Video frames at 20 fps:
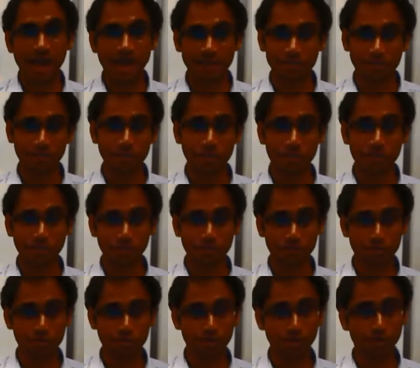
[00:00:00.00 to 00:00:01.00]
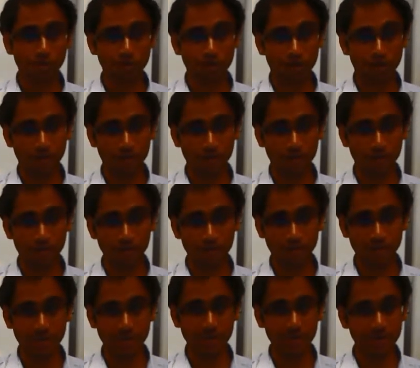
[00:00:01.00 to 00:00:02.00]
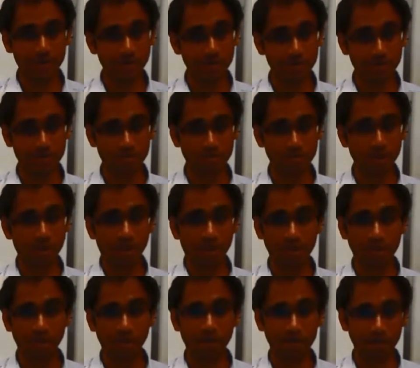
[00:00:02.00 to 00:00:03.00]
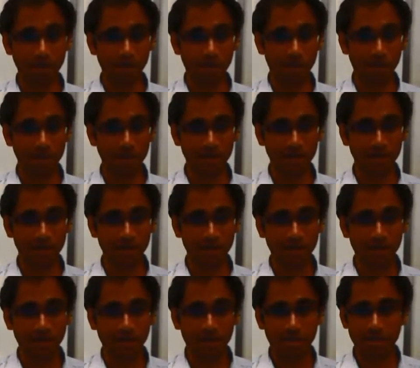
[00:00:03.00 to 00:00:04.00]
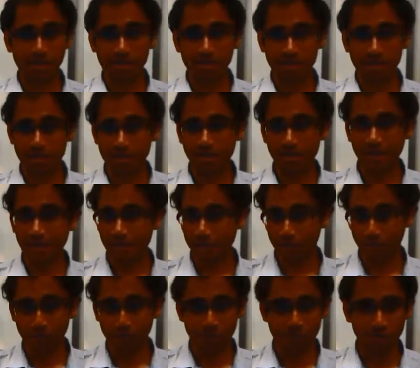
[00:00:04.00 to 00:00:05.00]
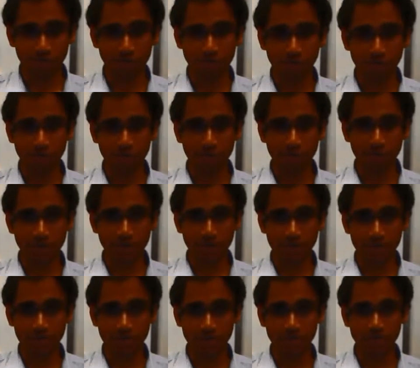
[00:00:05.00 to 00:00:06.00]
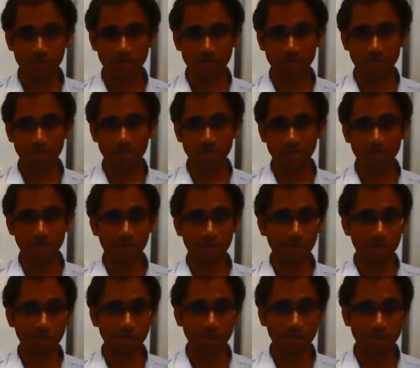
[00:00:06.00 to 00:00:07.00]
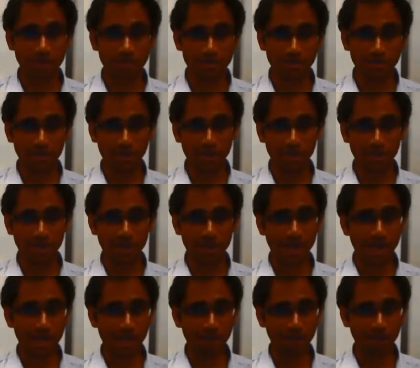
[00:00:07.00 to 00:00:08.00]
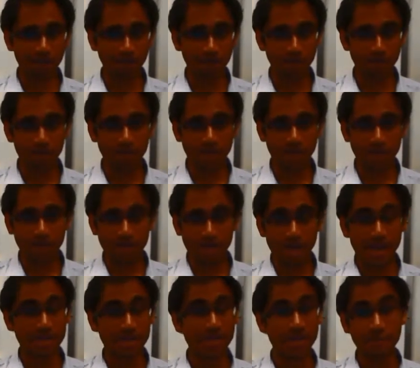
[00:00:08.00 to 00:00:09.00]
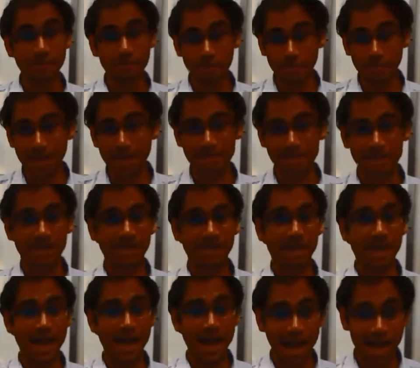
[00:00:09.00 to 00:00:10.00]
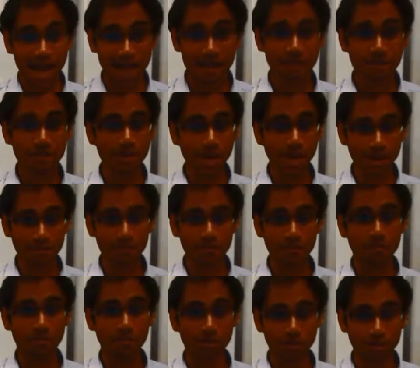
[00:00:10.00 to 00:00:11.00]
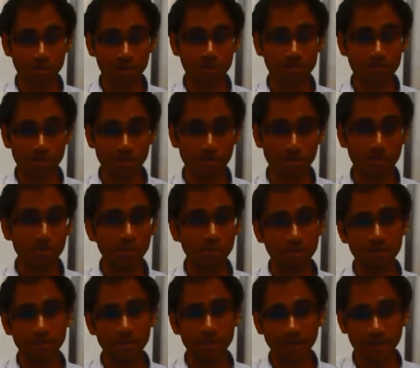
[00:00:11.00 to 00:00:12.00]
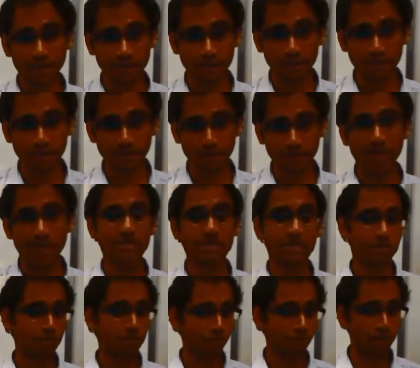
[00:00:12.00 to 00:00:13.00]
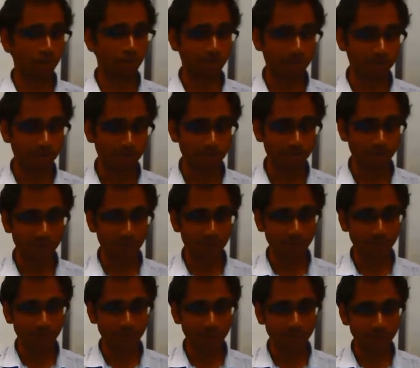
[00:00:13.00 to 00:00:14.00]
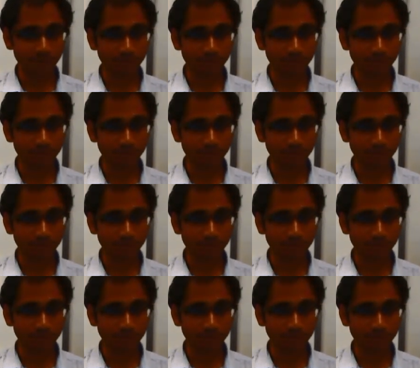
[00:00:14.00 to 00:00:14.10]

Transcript: I actually chose the small pharma company because I thought that the exposure that I could get, the learnings that I can have, and the impact that I could have on an organization would be greater at the small pharma company.